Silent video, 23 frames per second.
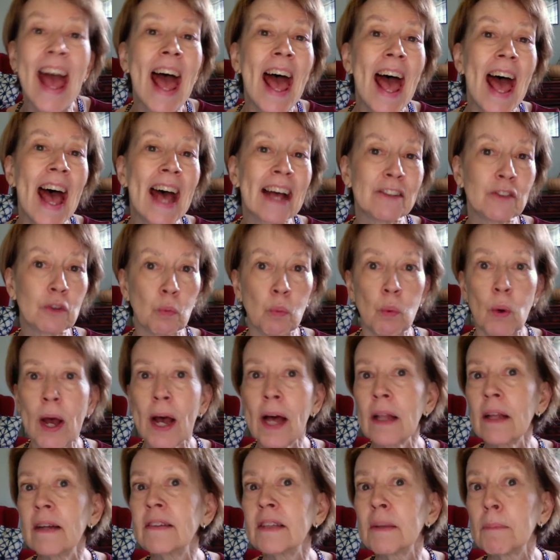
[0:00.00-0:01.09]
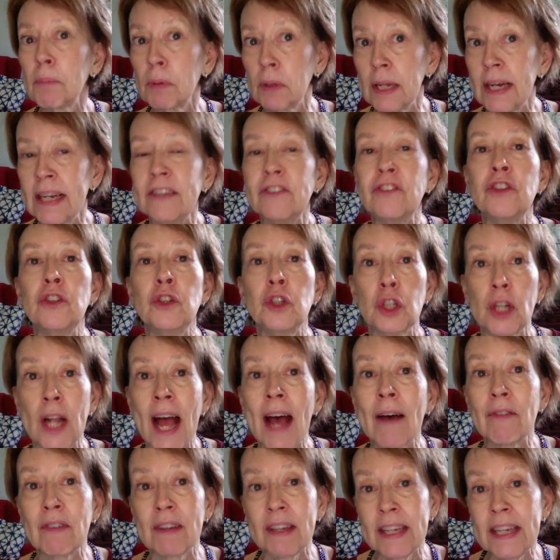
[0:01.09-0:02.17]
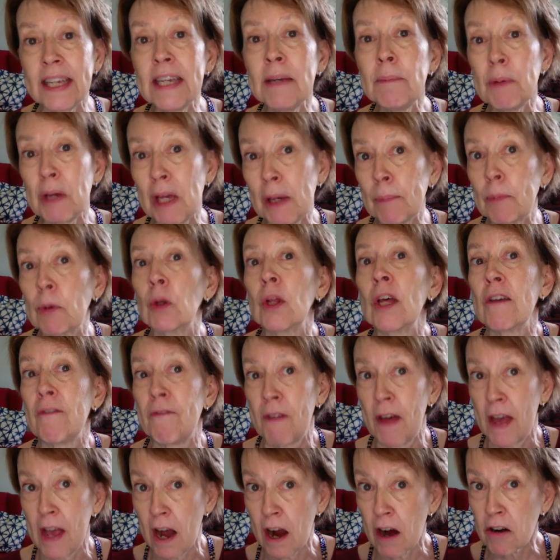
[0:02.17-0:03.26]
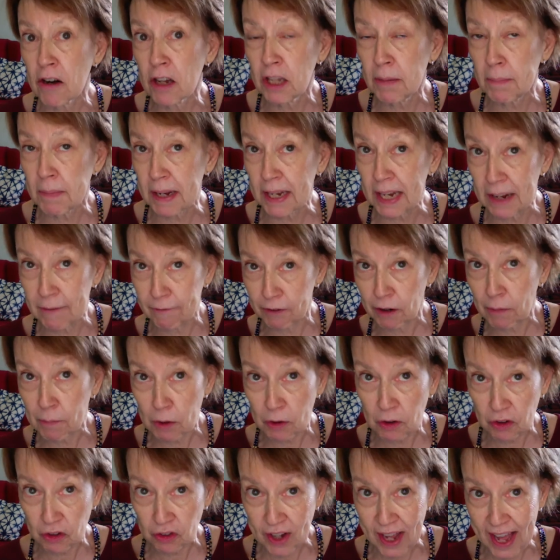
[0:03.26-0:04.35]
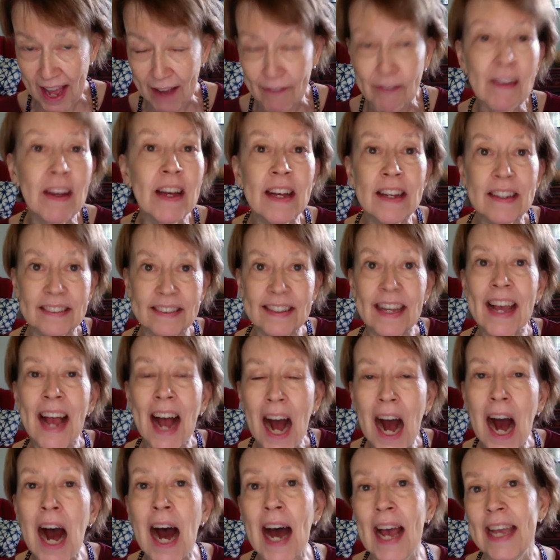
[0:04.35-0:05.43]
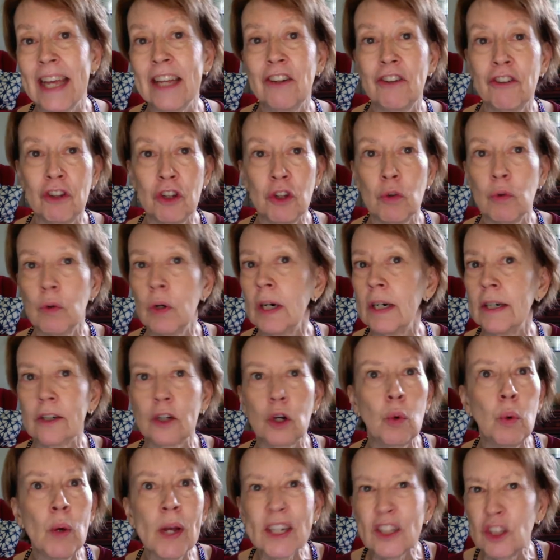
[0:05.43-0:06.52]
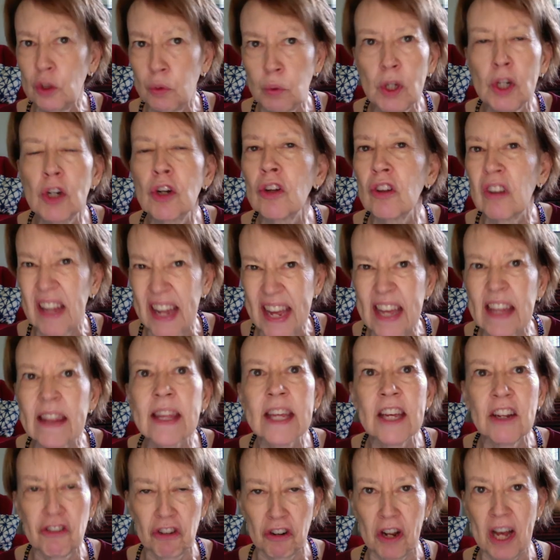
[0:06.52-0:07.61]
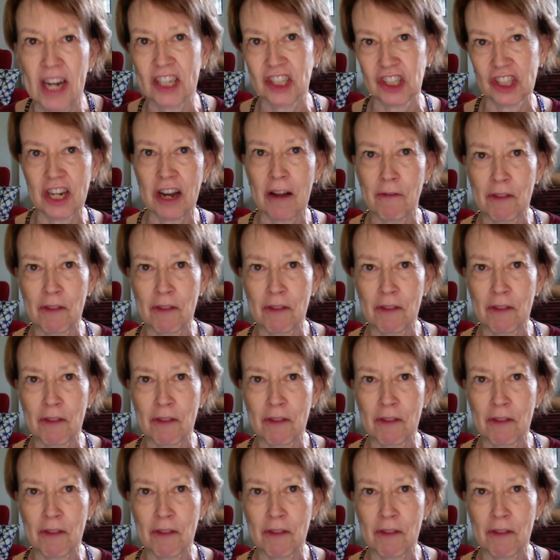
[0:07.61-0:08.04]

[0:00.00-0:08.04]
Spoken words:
as well as a place you could have key people, if they are in the meeting from your staff, say hi and do a quick Twitter-length introduction of